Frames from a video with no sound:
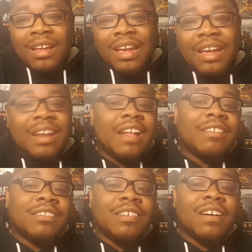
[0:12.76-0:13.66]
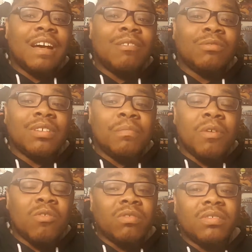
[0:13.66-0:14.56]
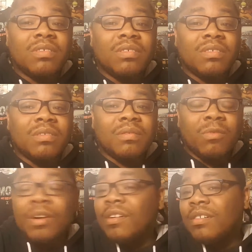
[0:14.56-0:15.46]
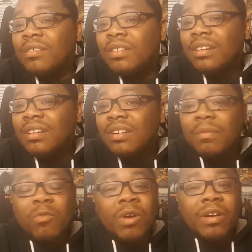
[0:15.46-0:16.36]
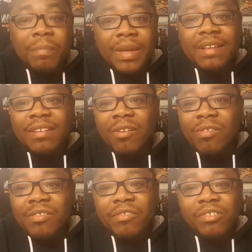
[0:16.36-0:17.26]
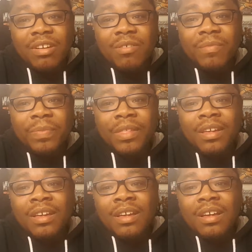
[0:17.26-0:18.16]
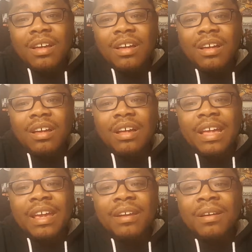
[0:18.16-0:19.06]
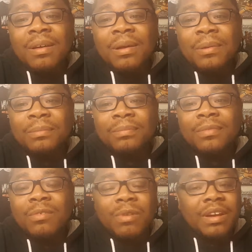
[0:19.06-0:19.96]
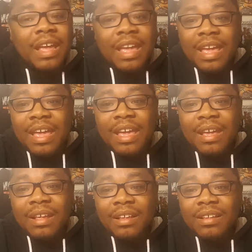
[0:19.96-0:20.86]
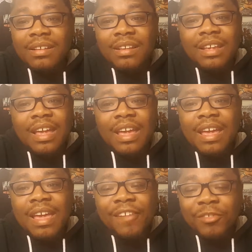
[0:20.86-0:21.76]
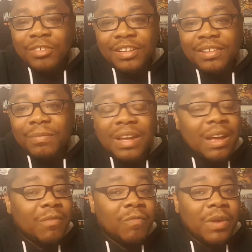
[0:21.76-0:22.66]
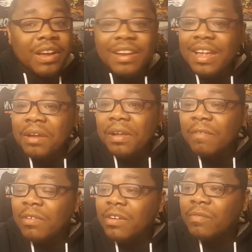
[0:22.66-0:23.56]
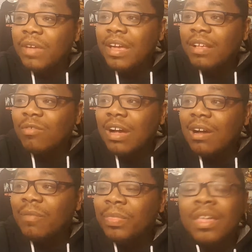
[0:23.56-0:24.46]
And they just took out the most well, the one of the best characters in the show. And um well the head the head exorcist, I his fucking name that fucking fast, wow.